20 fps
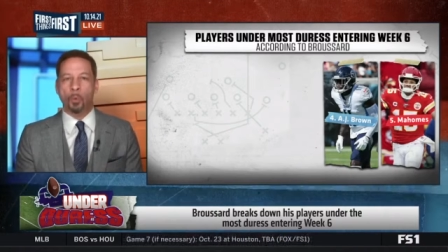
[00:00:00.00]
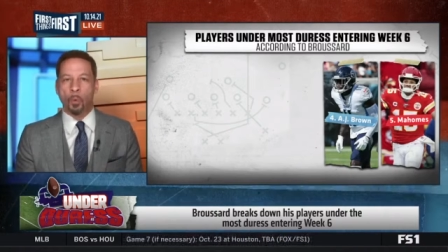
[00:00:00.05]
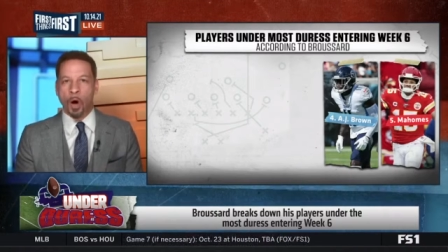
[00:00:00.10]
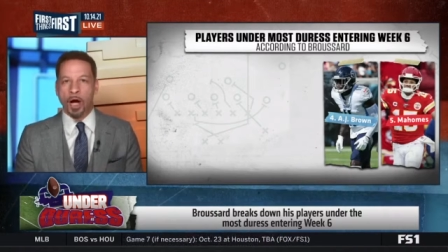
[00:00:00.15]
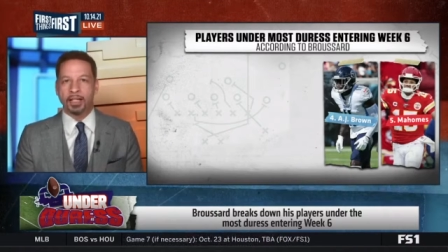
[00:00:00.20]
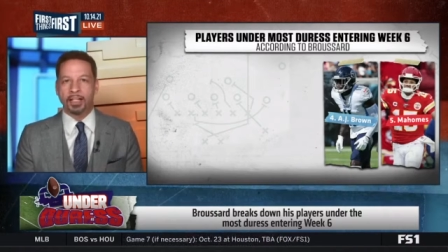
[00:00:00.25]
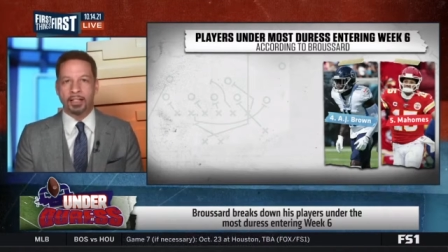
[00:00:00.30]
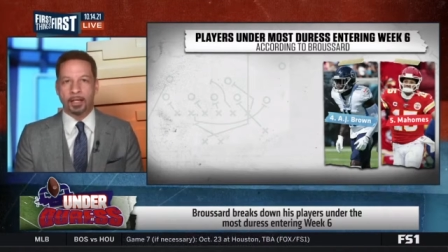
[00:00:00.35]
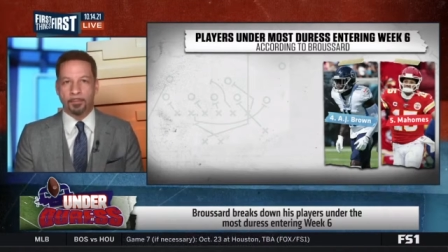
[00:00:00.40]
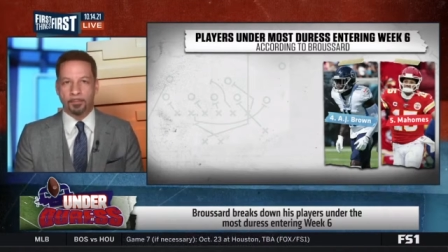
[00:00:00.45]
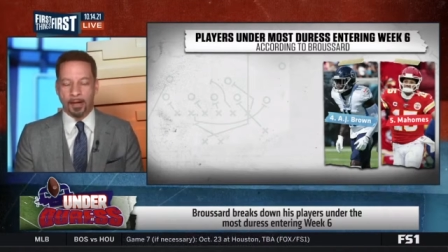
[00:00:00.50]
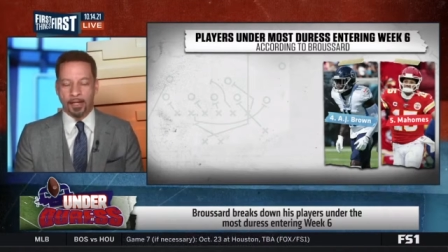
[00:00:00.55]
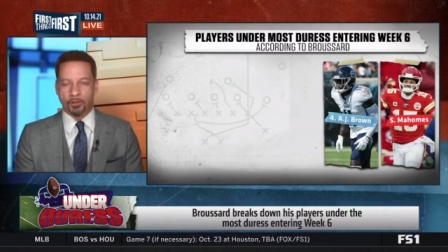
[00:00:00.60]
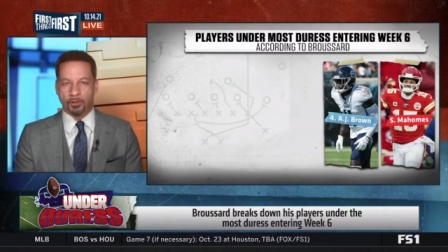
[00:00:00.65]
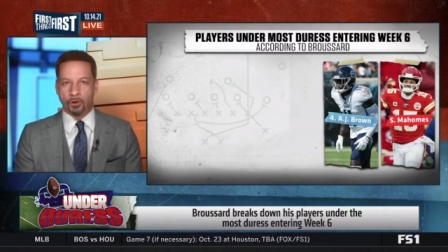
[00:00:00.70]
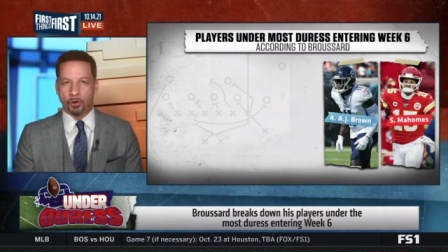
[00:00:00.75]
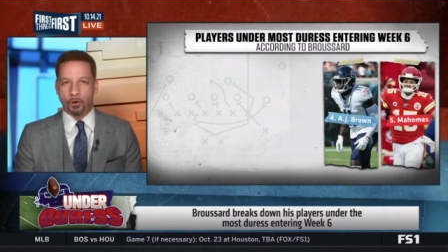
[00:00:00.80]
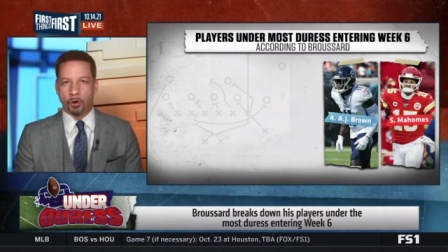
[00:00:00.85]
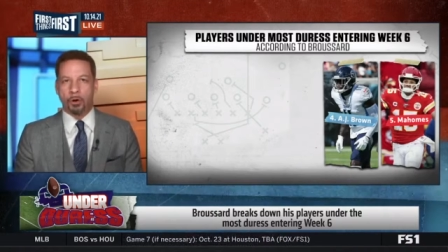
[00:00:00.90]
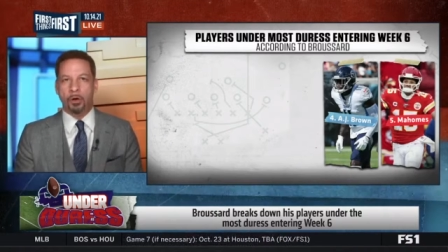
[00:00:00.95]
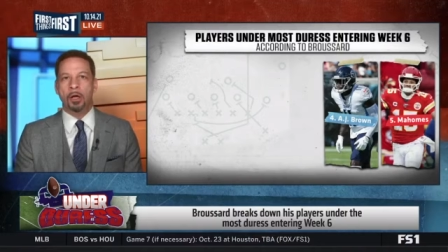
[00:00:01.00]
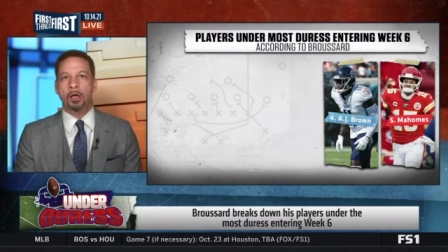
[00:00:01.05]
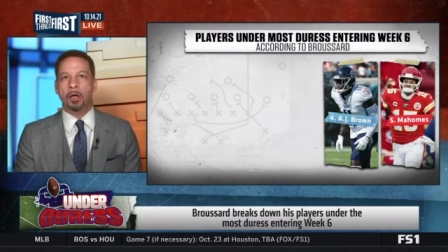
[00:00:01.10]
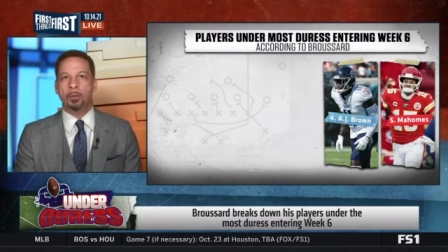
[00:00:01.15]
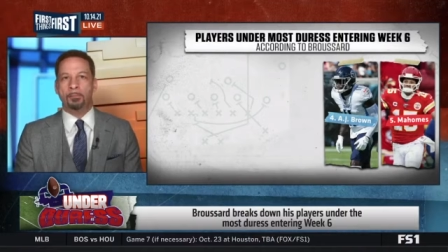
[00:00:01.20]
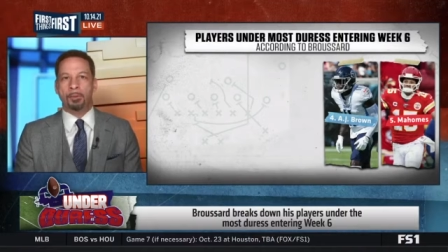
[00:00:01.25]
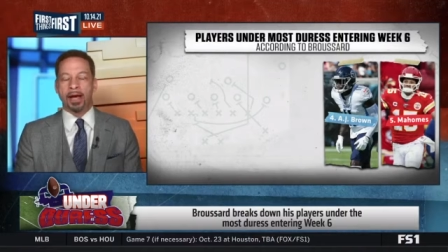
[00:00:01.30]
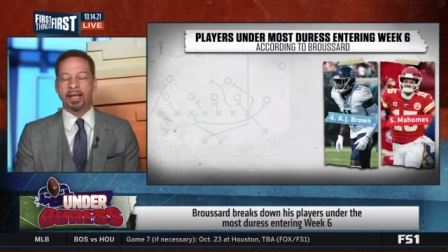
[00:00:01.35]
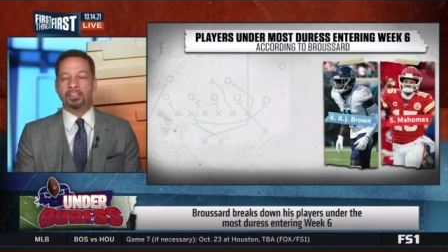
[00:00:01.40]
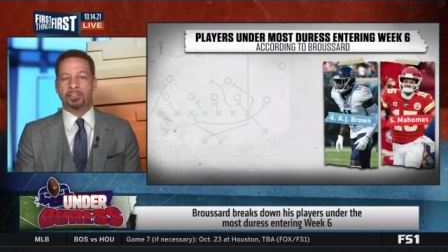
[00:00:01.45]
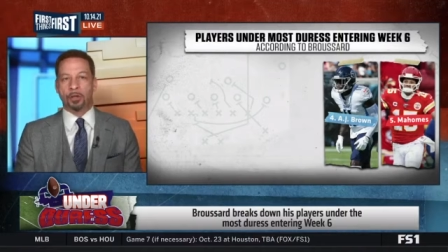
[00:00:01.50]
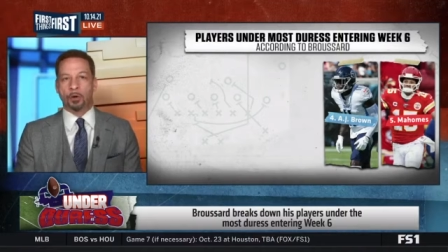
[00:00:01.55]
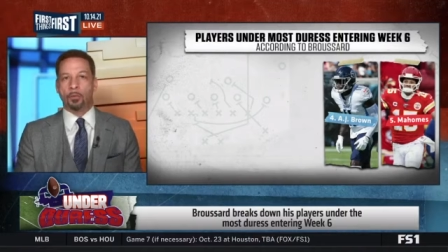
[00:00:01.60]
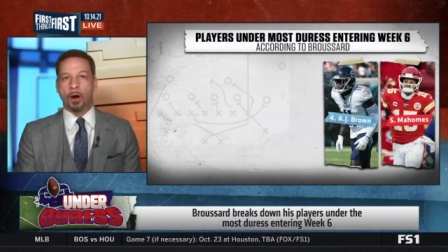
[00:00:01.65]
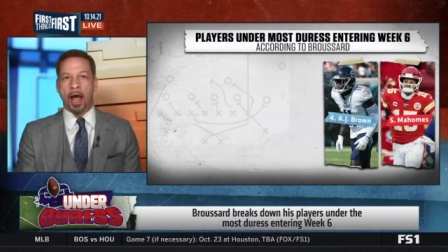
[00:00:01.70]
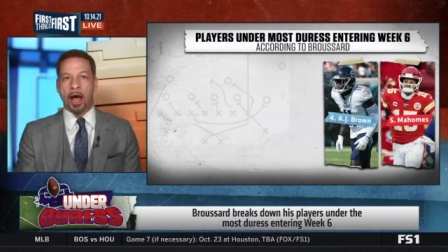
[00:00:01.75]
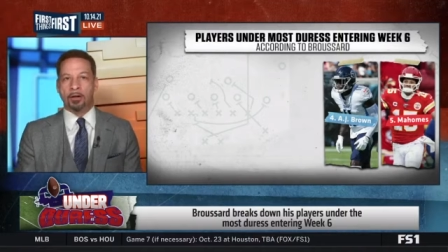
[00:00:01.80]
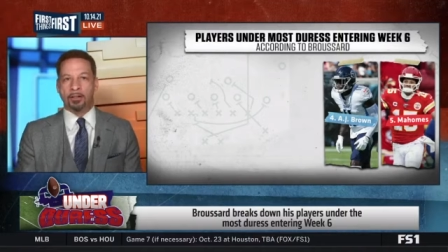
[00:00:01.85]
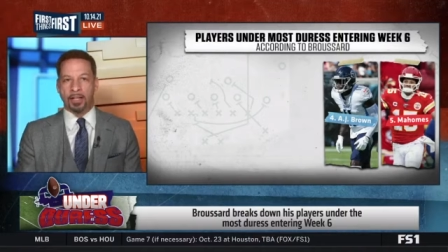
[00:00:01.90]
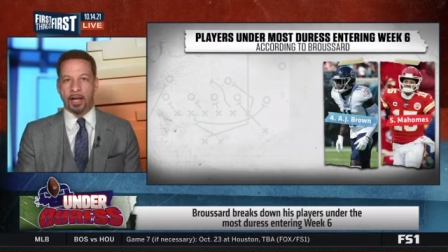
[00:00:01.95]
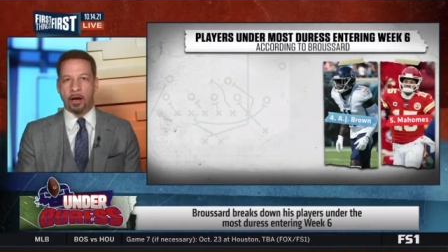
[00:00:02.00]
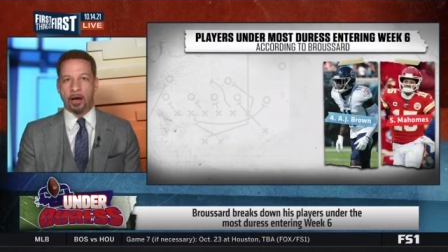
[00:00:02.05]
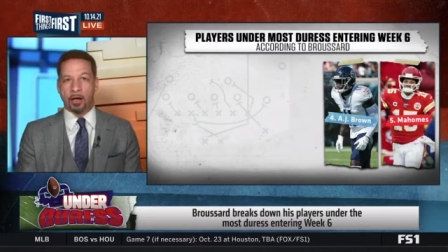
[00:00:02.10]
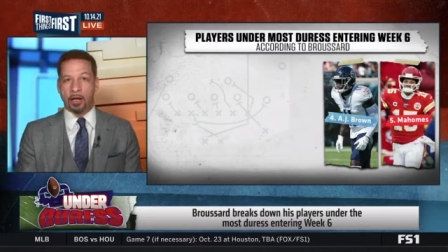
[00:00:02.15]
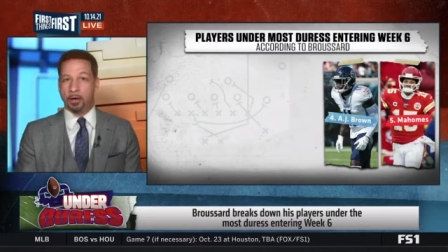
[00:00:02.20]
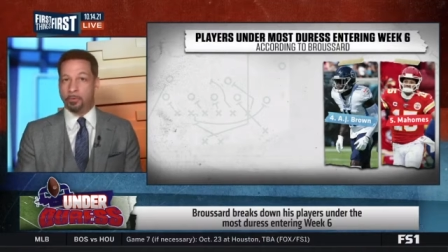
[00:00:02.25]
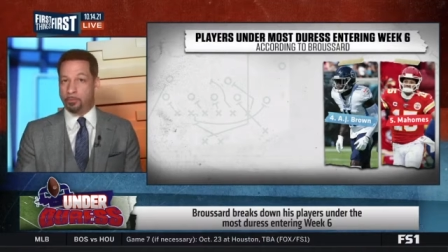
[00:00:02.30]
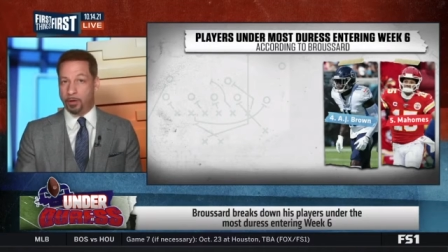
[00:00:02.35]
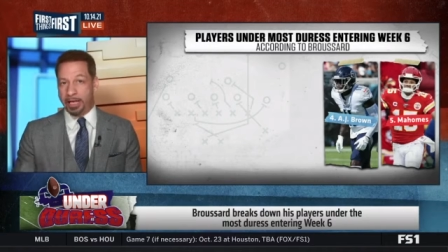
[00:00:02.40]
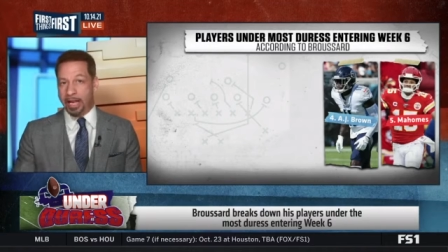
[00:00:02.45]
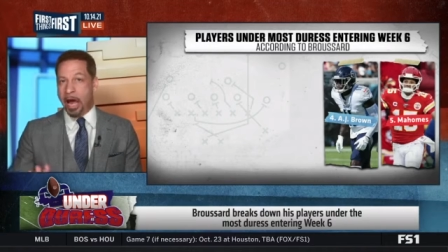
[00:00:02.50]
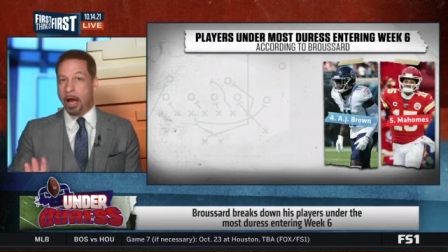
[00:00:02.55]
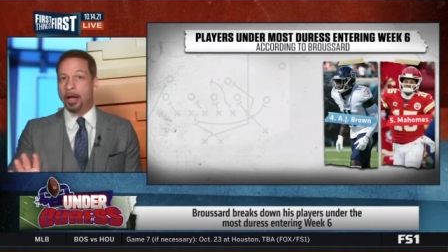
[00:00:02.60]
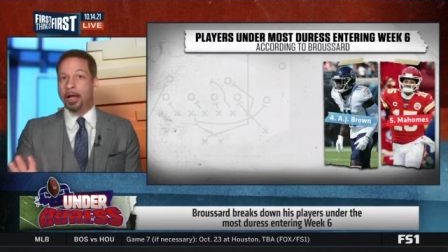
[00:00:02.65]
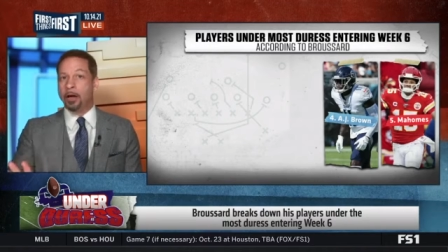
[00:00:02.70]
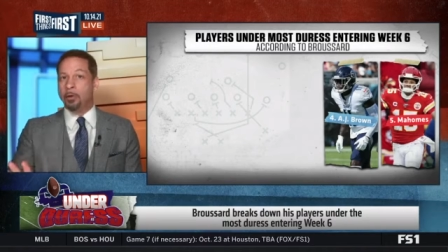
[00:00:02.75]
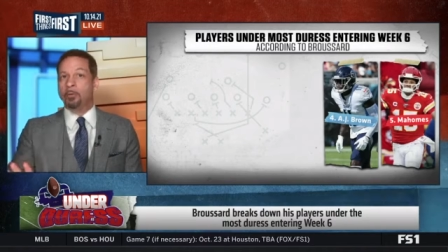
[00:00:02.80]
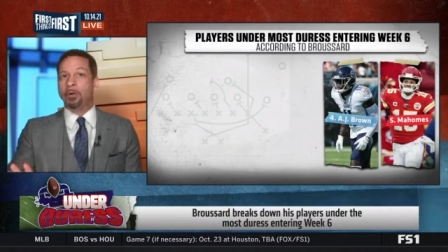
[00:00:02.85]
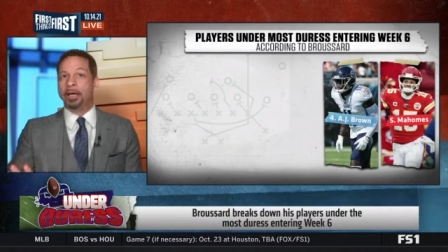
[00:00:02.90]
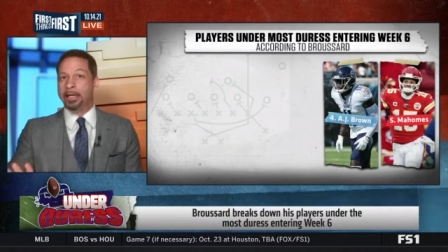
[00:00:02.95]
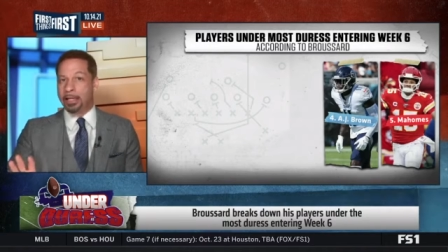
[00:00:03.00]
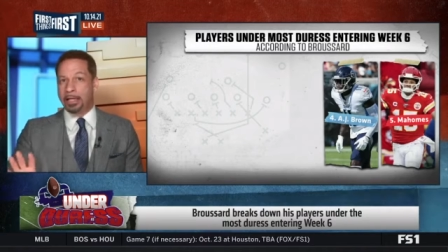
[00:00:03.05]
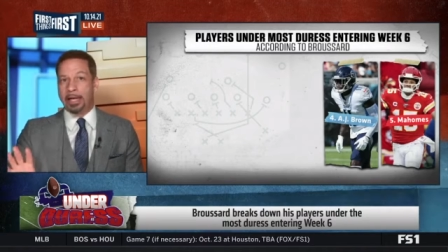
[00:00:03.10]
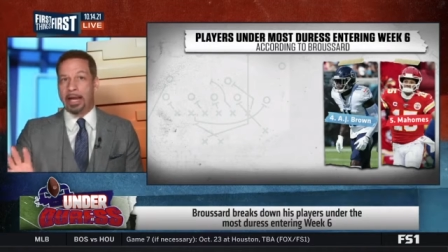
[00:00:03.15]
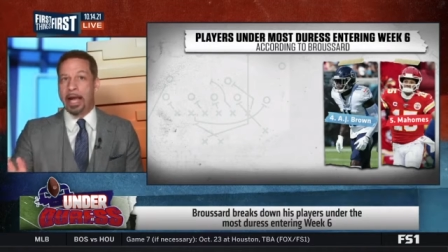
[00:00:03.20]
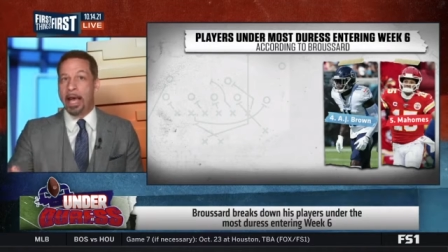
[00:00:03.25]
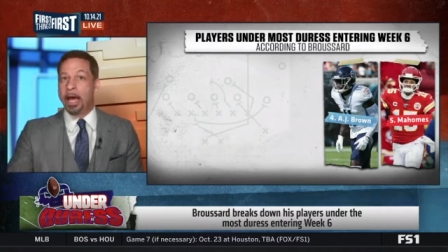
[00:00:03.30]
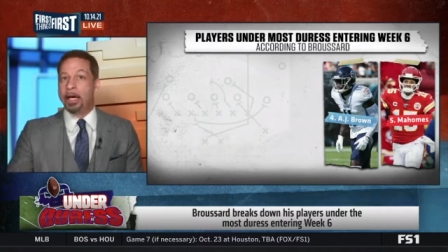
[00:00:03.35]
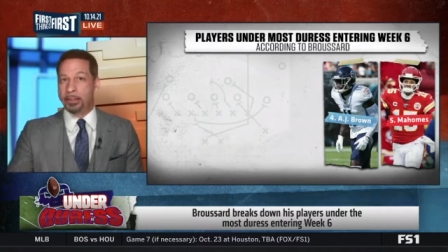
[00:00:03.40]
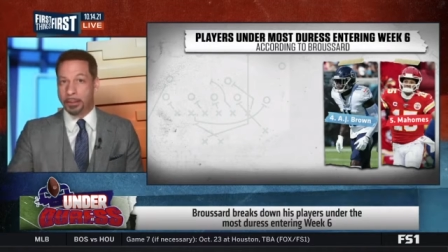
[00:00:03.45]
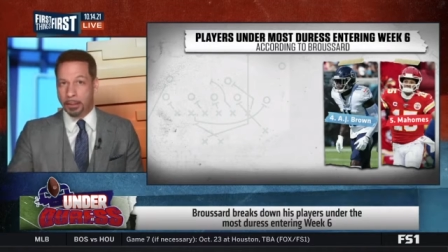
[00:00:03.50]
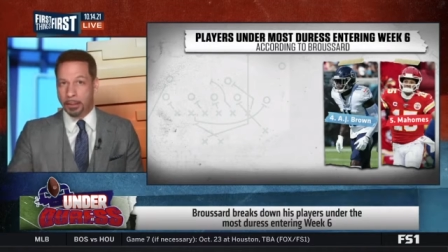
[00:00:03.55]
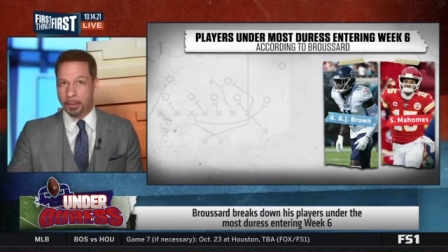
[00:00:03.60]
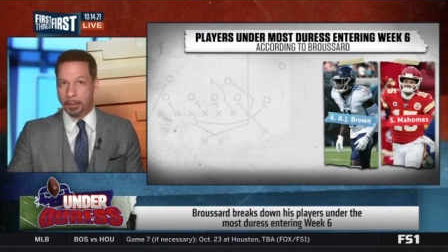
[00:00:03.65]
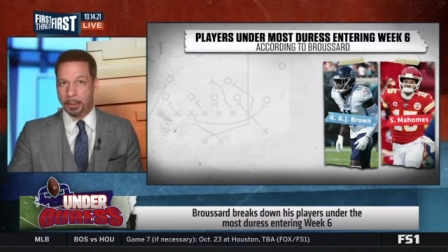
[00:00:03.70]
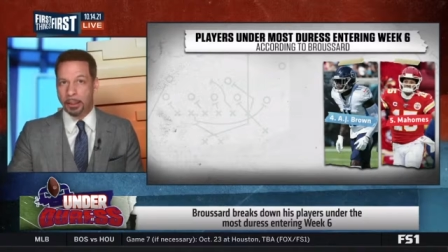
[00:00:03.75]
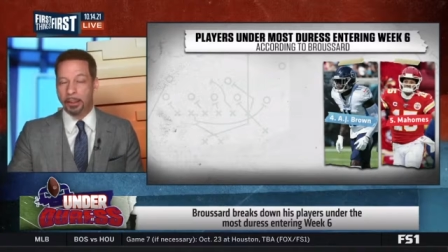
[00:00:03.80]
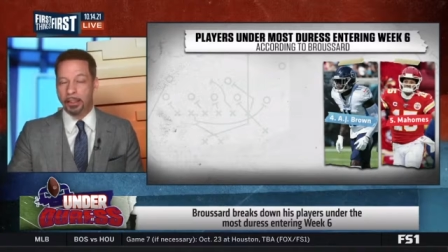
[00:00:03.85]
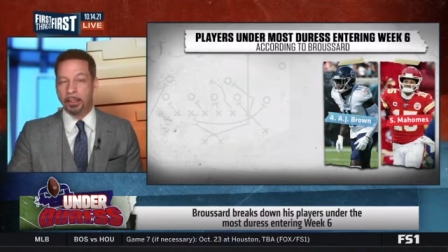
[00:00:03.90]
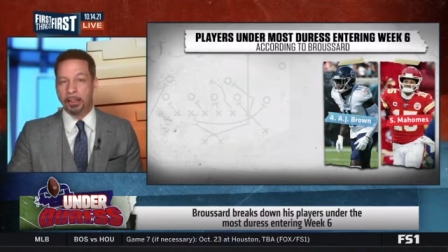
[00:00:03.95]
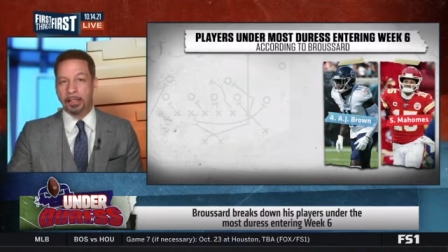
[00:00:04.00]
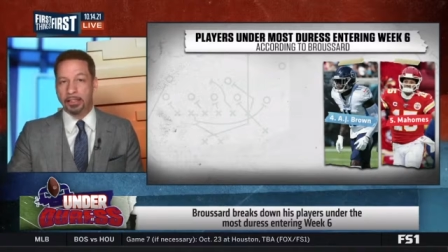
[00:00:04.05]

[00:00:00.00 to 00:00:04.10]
one dimensional based around Derrick Henry. Now, Henry can handle it.